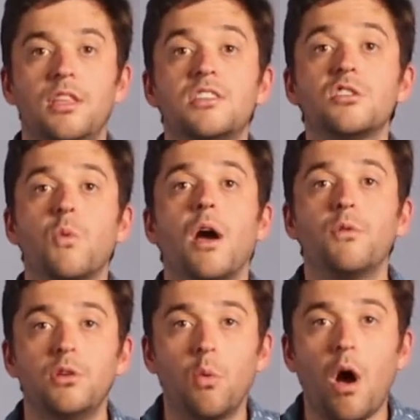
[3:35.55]
This is why
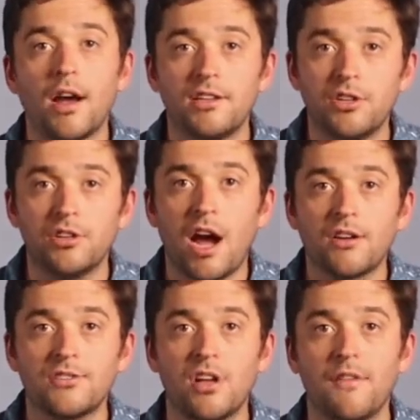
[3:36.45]
when you walk into your
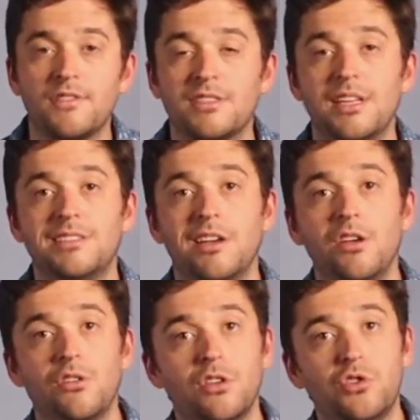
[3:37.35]
doctor's office and they tell
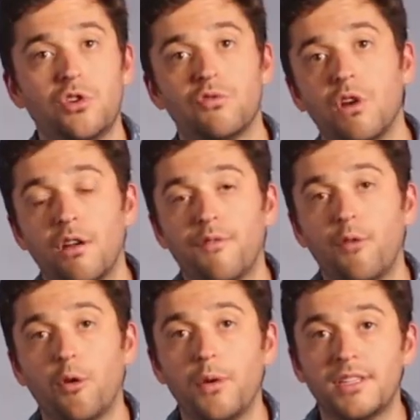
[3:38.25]
you that you can run it
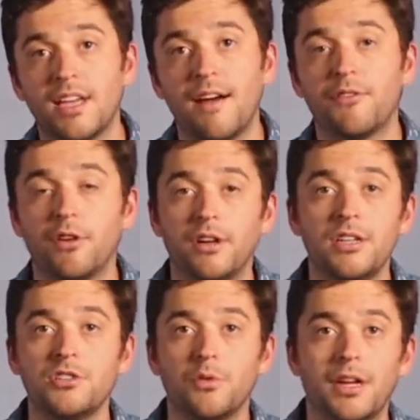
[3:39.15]
four weeks after an
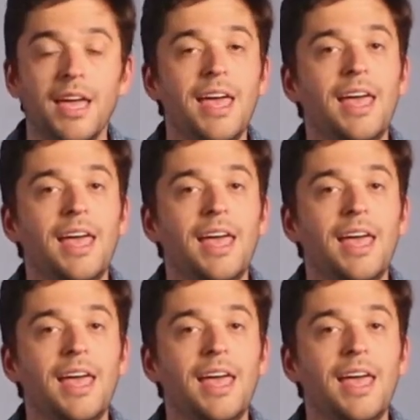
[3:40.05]
injury,